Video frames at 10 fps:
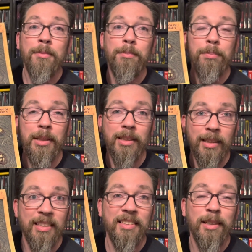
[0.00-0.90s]
But
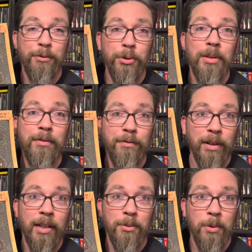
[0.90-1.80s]
listen, if you can
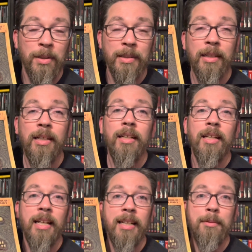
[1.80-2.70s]
find one
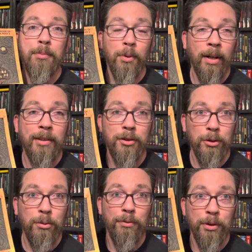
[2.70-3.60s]
at a price
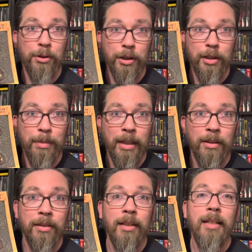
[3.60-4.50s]
you feel good
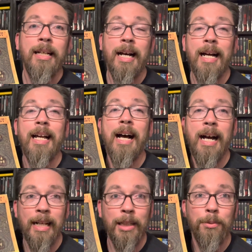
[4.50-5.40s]
about, I
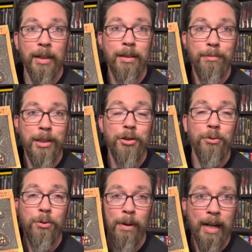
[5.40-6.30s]
highly recommend you
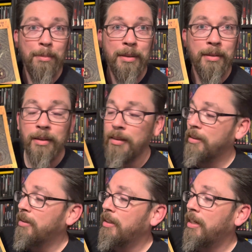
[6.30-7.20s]
grab it,
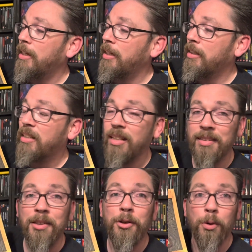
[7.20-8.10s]

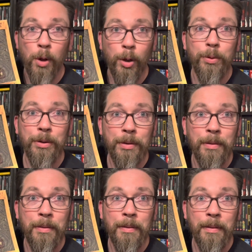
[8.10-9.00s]
because they're gross.
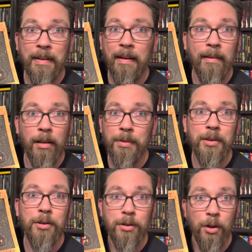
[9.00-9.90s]
And I love it
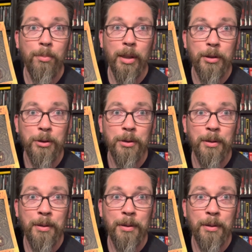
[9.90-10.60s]
so much.